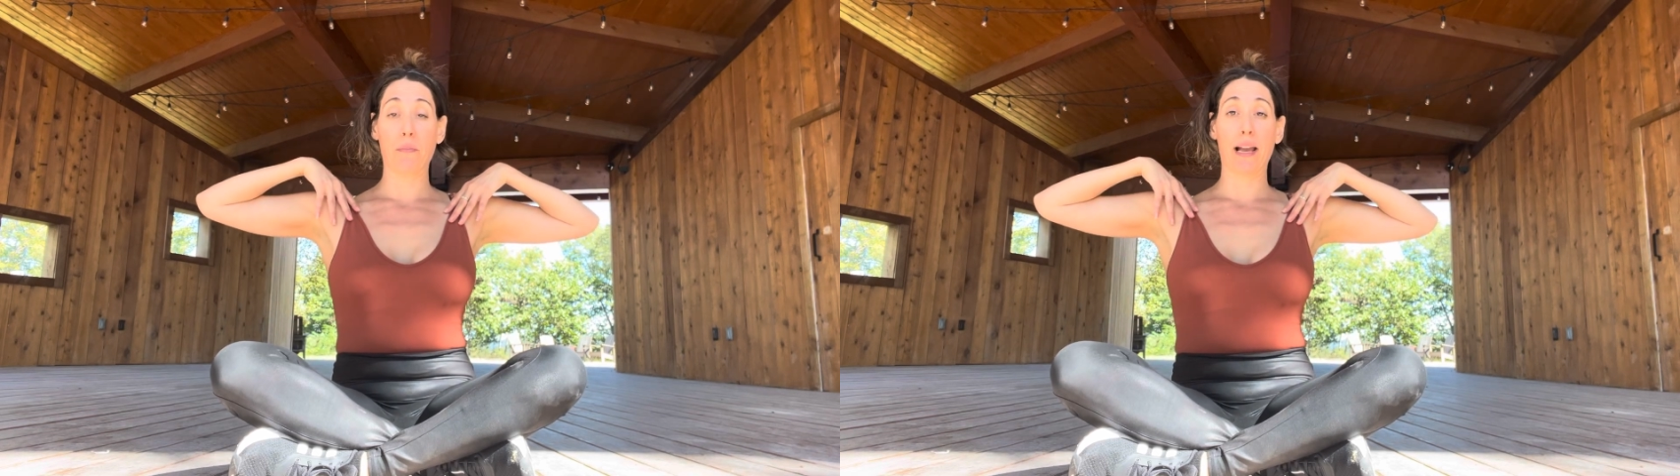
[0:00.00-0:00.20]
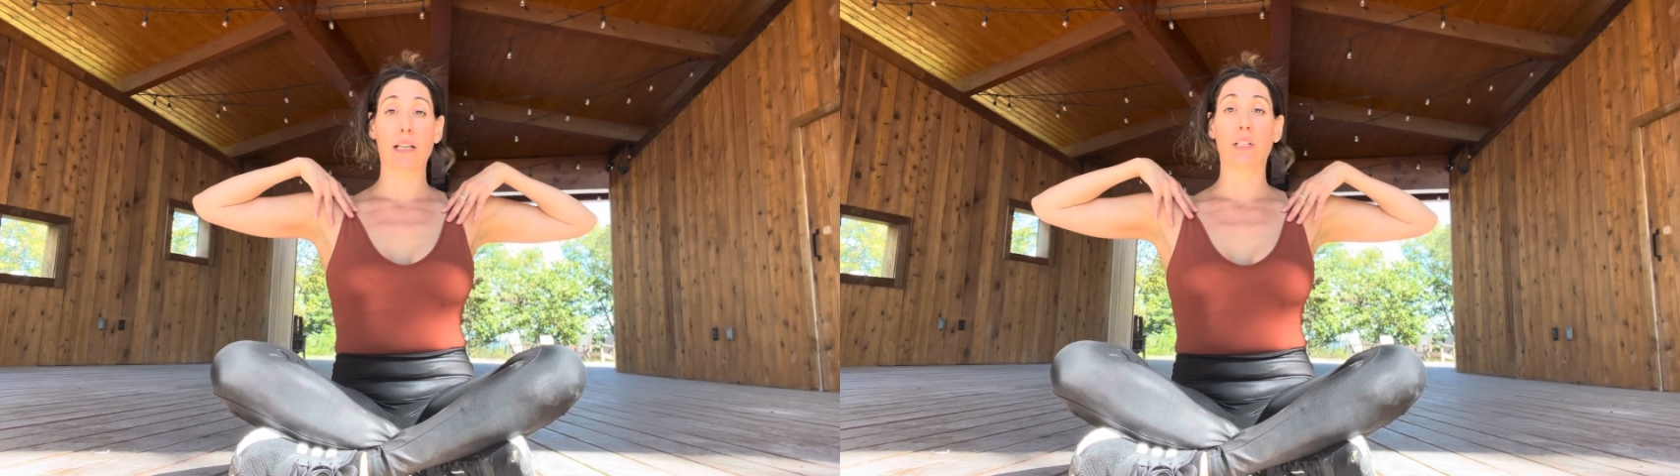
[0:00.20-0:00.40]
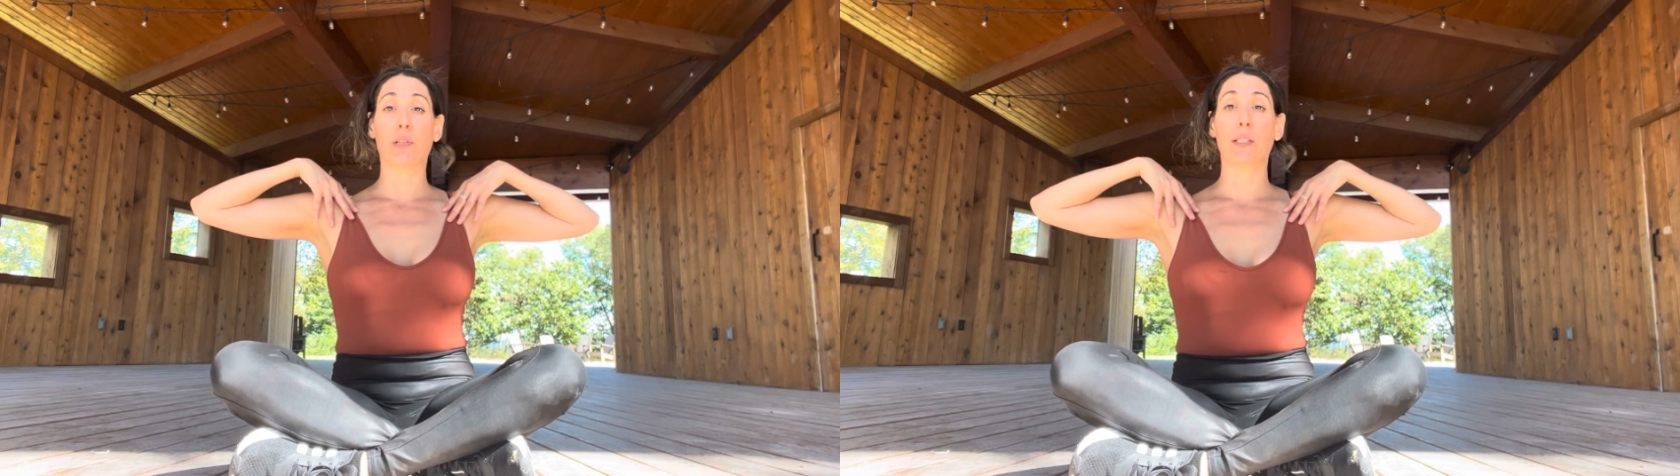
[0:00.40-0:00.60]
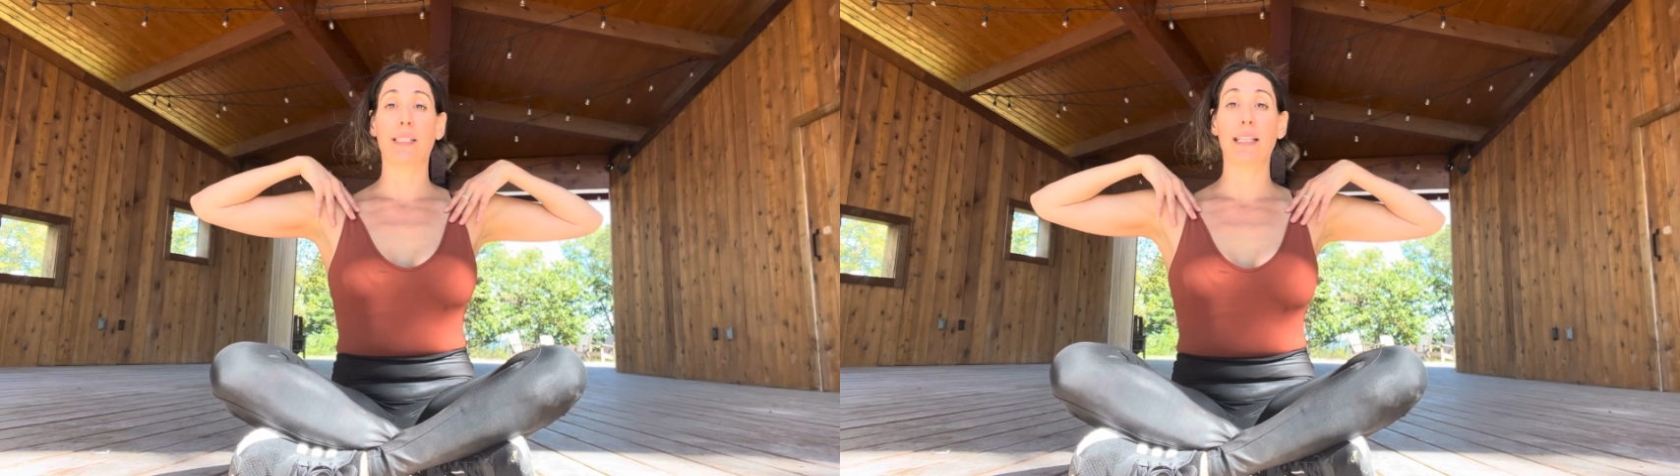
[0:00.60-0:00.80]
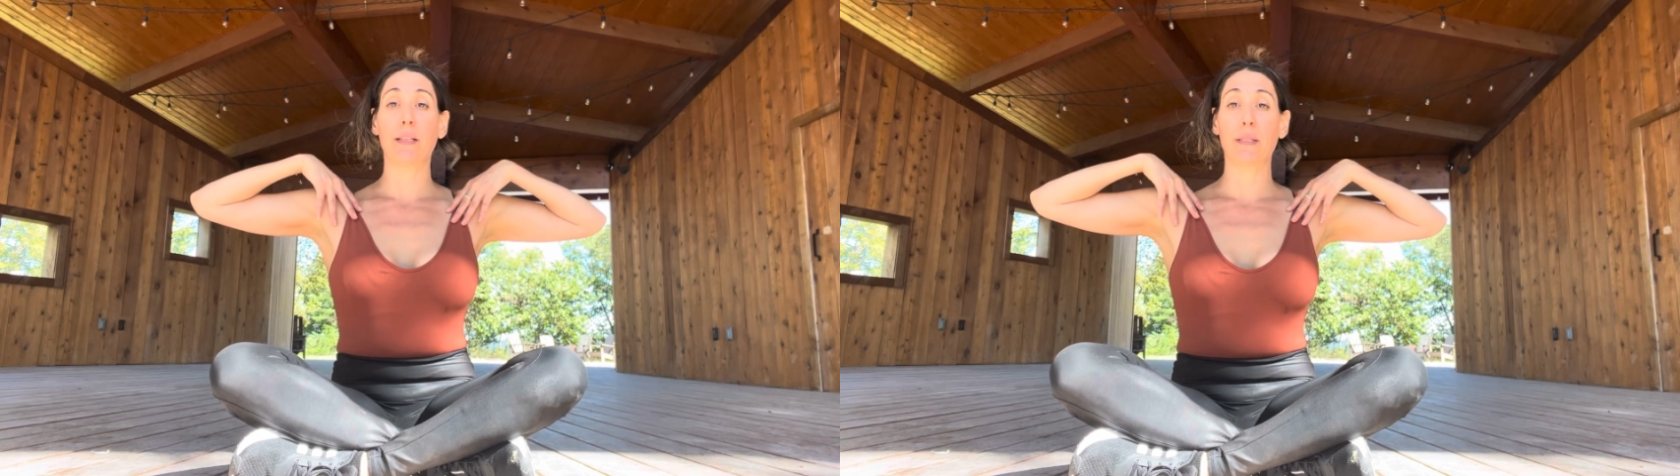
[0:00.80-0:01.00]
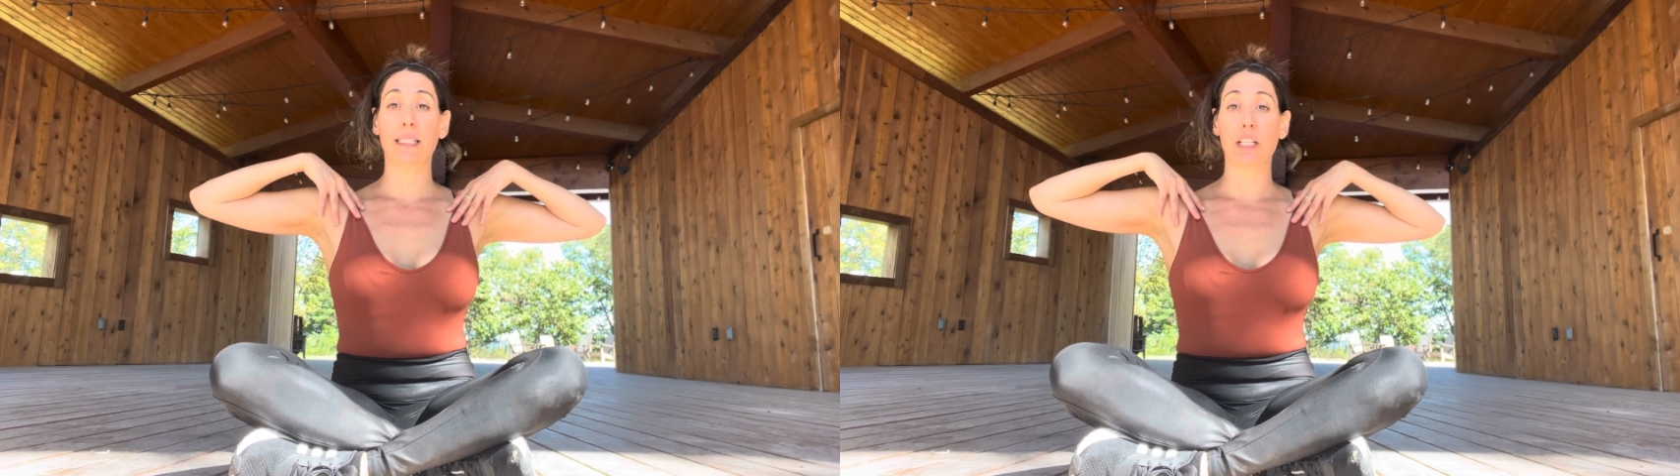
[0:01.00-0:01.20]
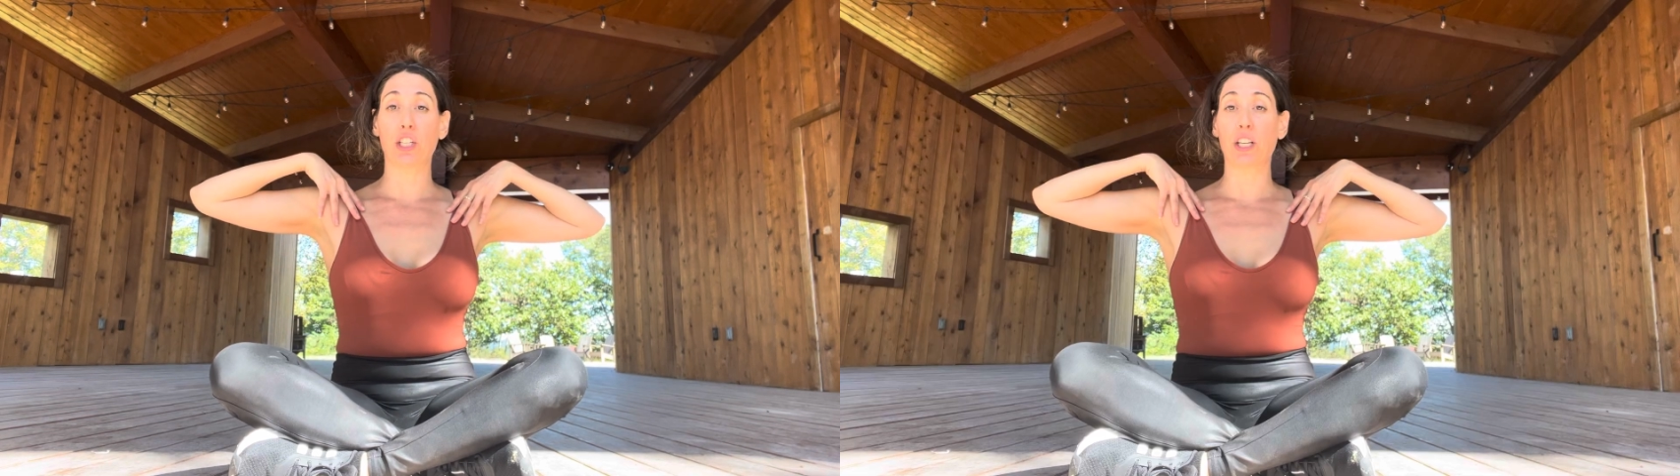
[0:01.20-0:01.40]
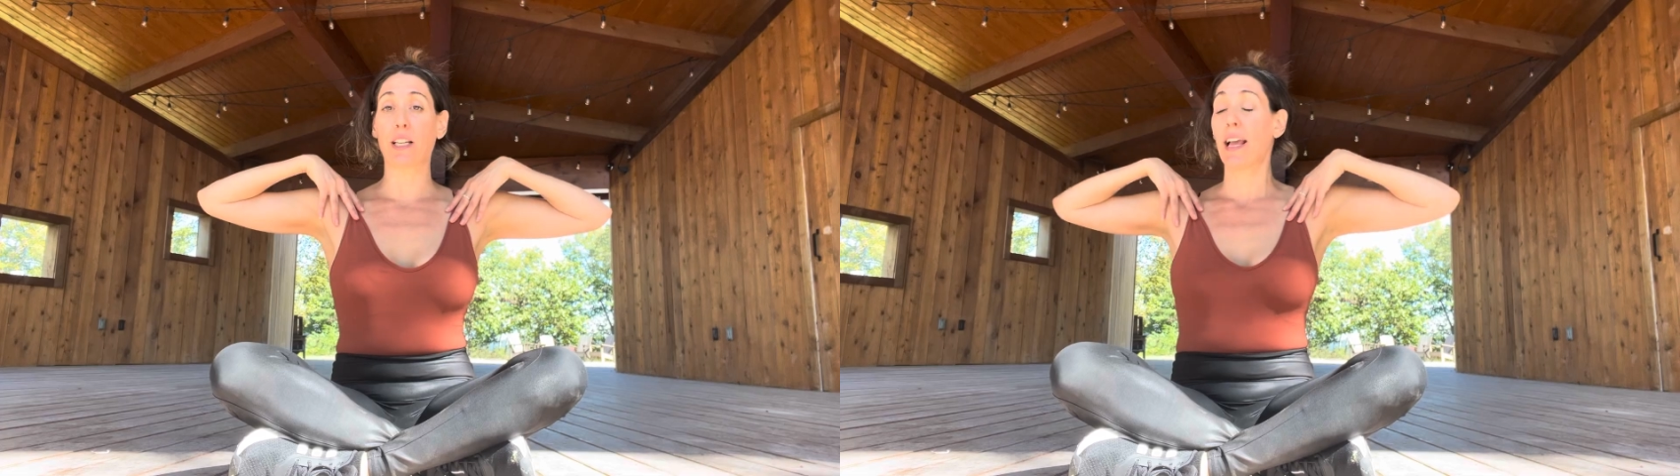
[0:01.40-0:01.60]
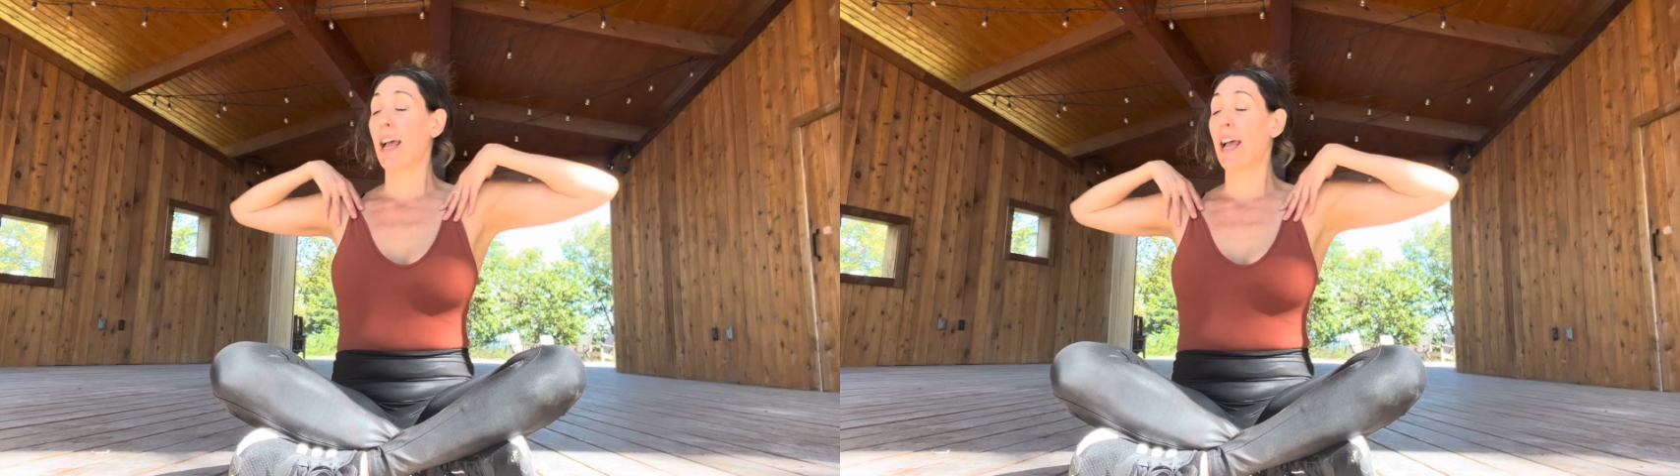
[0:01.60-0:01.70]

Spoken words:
back into a seated position